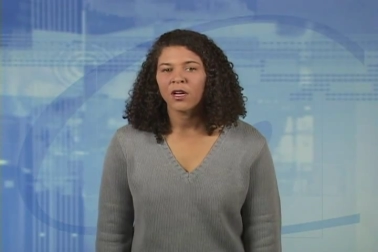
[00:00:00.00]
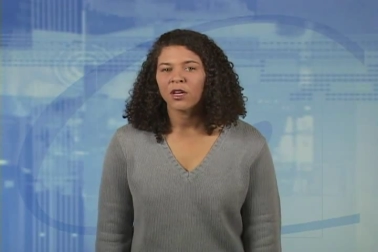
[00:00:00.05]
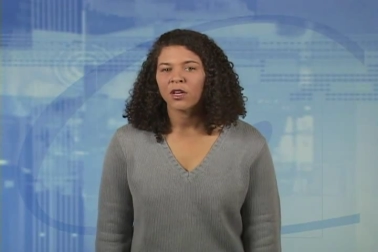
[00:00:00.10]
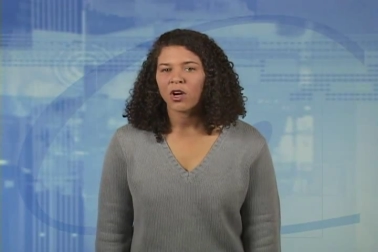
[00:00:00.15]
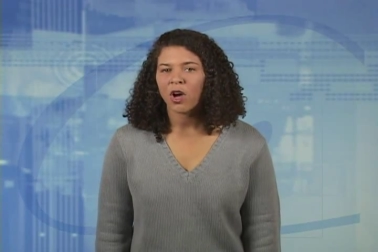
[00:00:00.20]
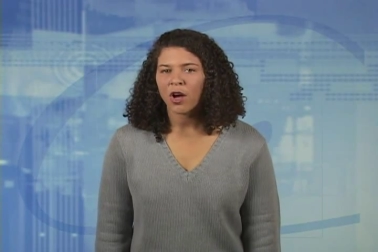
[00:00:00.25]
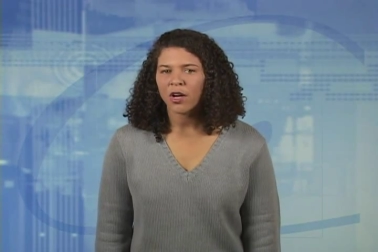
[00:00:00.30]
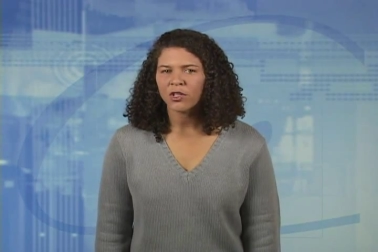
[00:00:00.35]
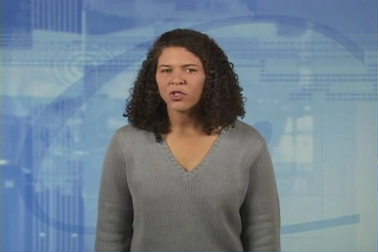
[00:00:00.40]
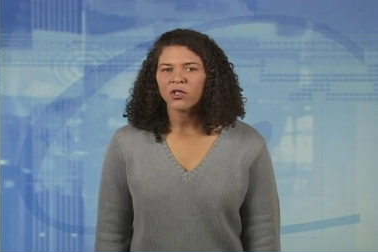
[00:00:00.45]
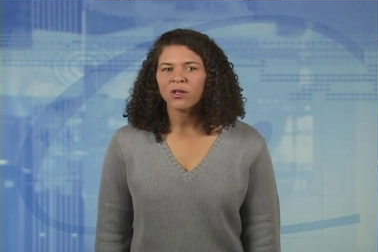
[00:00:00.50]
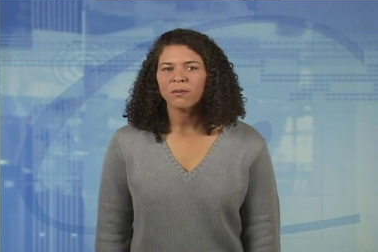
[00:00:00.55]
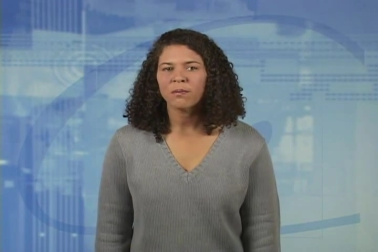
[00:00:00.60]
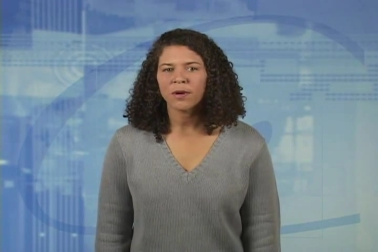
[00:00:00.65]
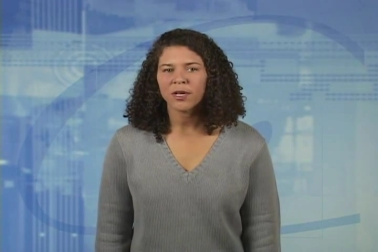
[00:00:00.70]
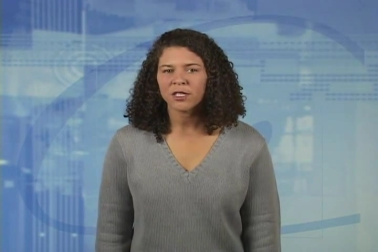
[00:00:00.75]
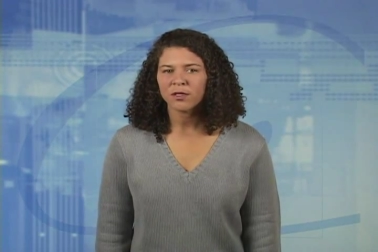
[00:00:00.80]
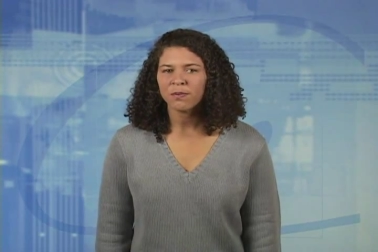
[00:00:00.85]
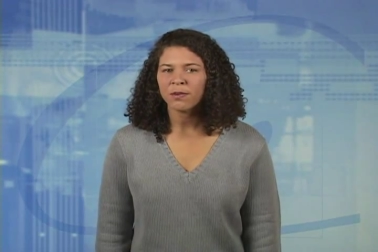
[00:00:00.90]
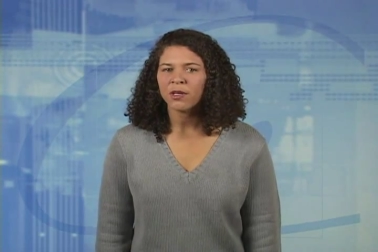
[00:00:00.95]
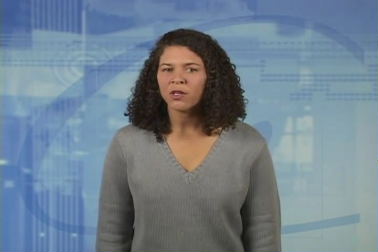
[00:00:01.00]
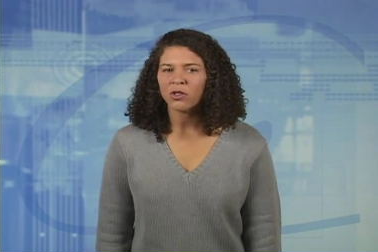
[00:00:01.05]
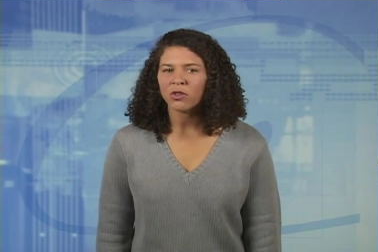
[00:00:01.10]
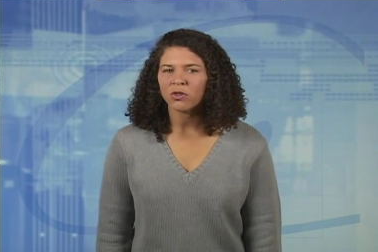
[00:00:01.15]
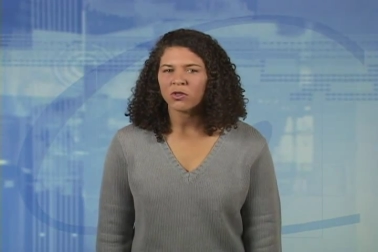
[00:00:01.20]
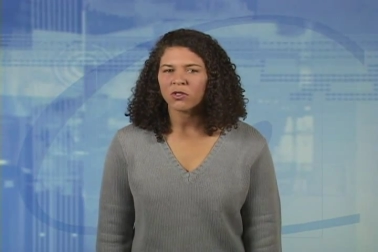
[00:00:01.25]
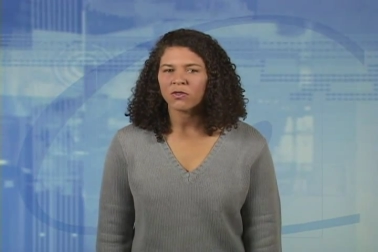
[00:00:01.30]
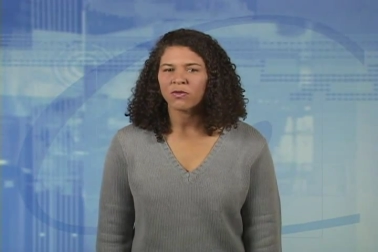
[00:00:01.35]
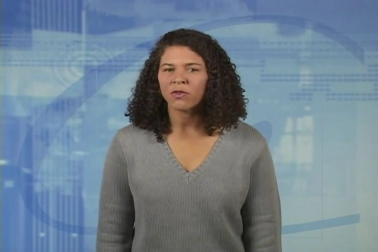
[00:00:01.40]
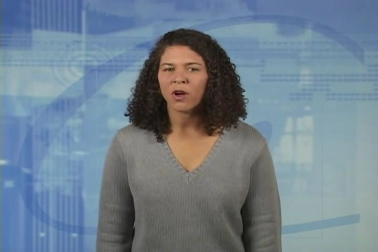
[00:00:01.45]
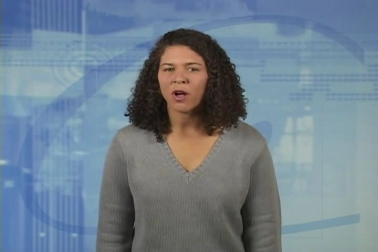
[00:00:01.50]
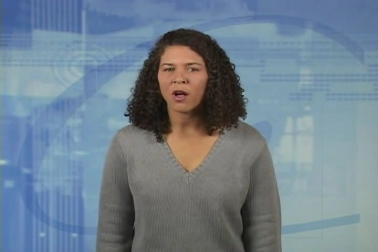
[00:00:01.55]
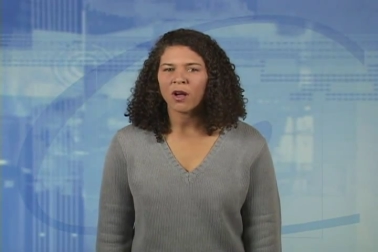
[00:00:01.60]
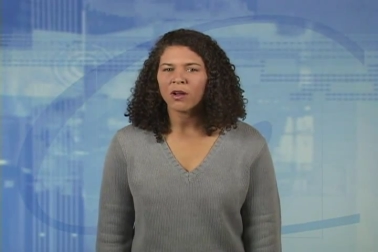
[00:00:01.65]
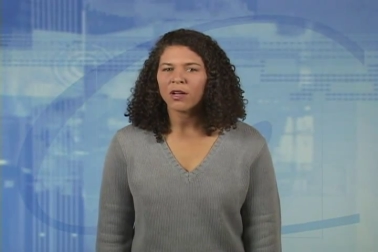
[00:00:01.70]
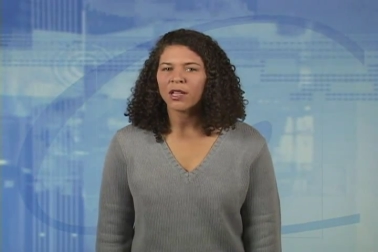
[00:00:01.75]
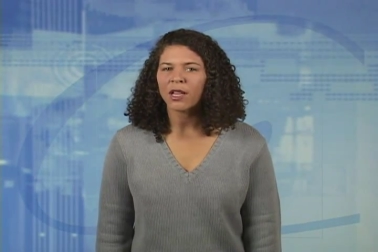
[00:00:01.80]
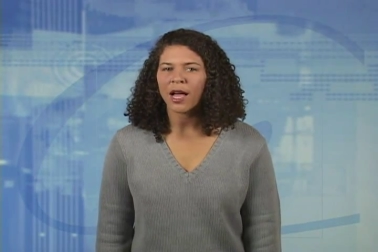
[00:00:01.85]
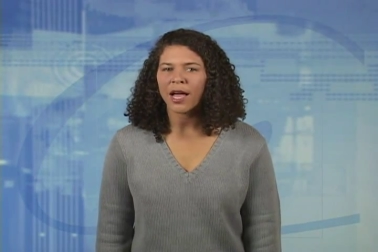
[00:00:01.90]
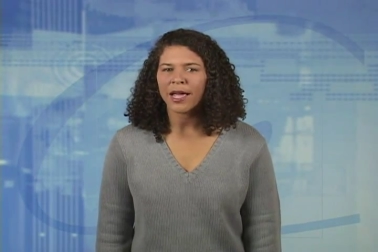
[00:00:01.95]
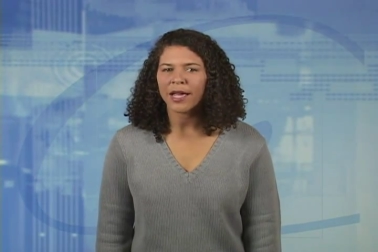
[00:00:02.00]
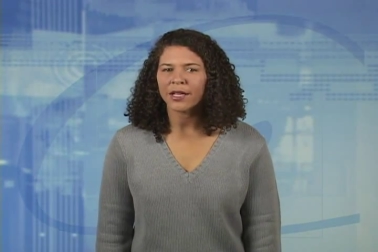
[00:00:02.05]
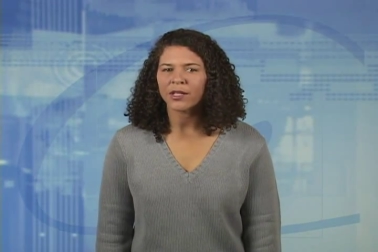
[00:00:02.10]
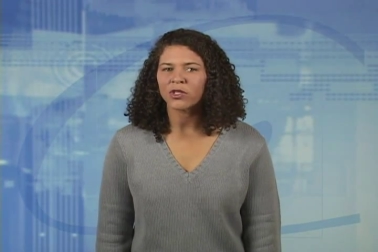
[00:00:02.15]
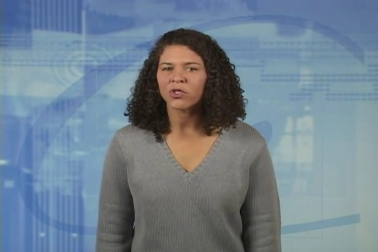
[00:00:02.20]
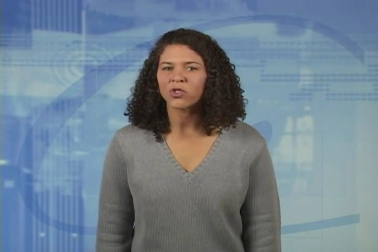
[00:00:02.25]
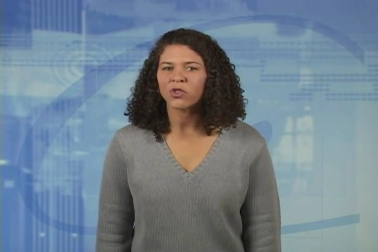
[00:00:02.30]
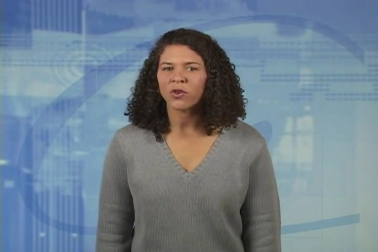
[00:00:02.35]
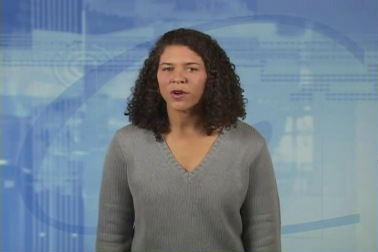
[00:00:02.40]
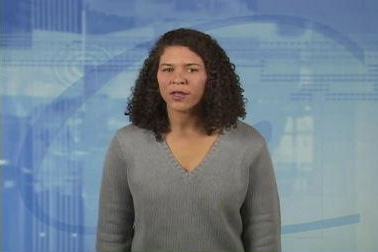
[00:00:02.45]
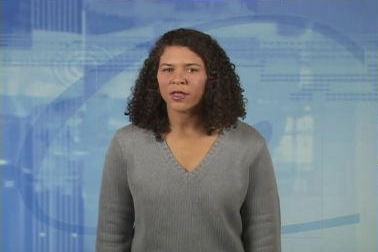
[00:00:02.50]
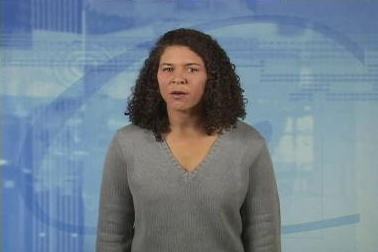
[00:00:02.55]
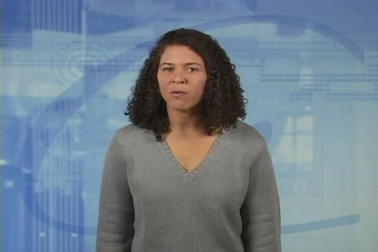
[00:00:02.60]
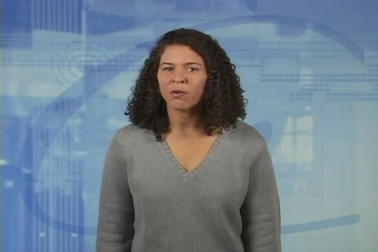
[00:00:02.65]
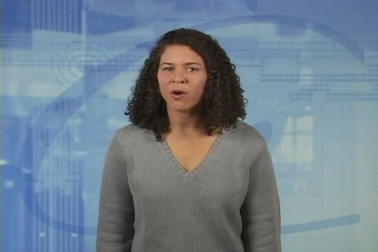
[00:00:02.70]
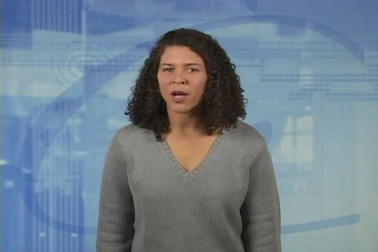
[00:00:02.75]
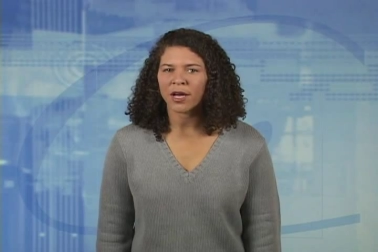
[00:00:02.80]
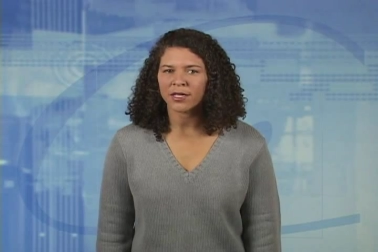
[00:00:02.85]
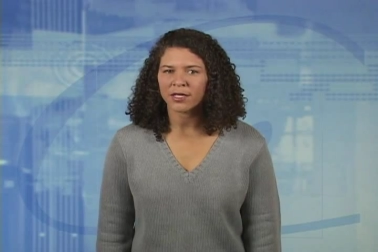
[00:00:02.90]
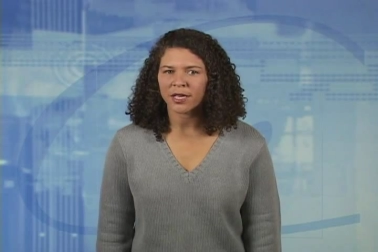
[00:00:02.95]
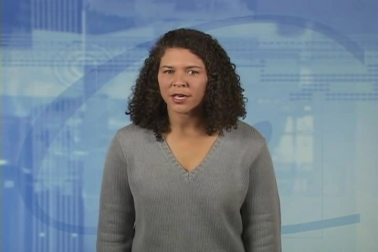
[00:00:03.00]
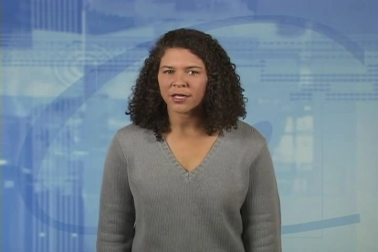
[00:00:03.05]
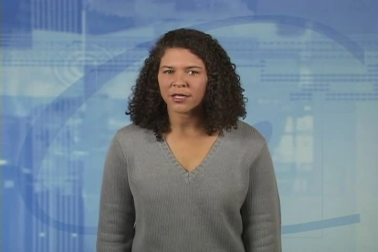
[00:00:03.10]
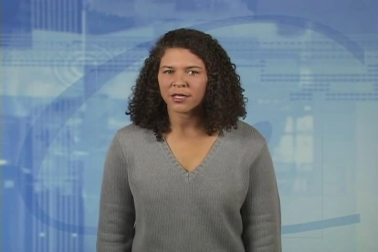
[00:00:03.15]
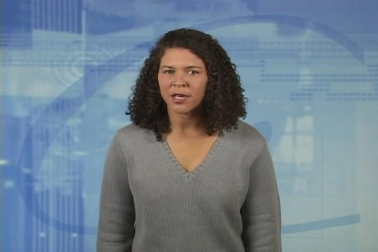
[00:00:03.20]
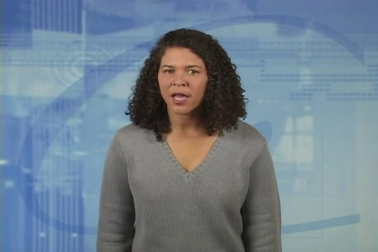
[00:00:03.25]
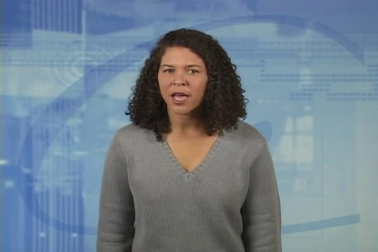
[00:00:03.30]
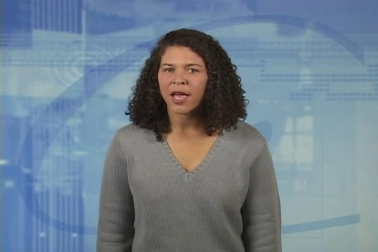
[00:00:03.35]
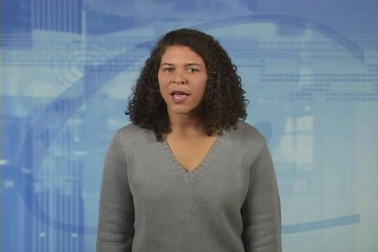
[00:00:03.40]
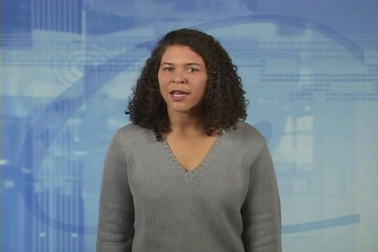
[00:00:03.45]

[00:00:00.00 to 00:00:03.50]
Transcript: Caution must be used for all clients during the process,